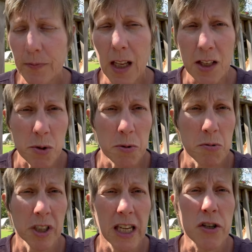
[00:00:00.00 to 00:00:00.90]
And so it was
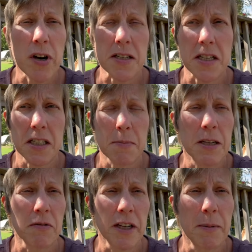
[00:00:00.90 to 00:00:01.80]
really interesting to me
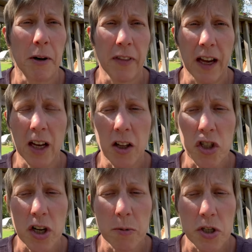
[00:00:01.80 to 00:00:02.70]
to read about that
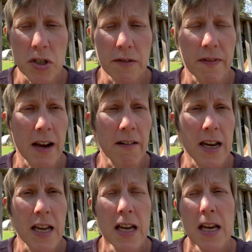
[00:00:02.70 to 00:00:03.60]
culture, which is a
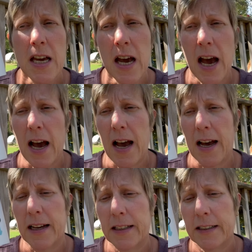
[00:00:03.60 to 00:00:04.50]
very,
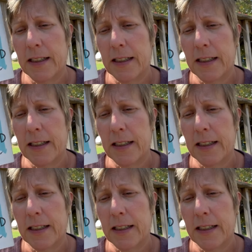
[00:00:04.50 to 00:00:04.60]
very